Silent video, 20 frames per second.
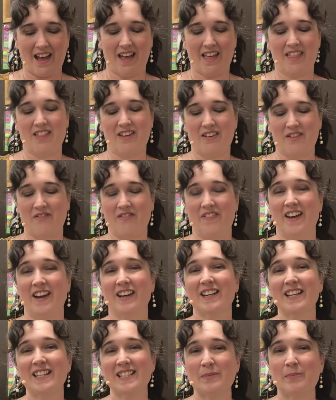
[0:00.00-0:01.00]
the
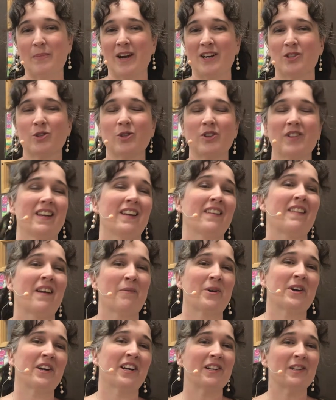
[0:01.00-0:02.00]
very special thing that
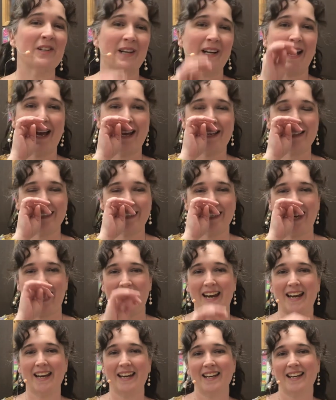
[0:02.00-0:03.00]
we're going to look at
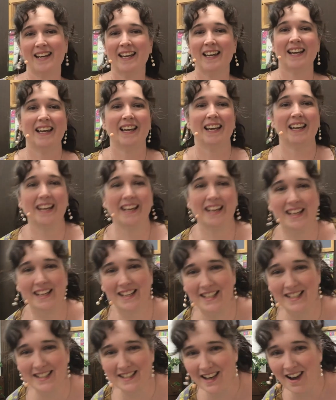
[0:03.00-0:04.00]
today
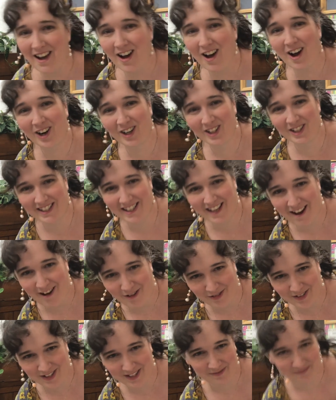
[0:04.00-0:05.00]
is
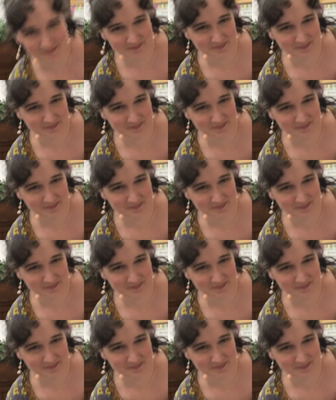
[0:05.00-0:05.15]
ourselves.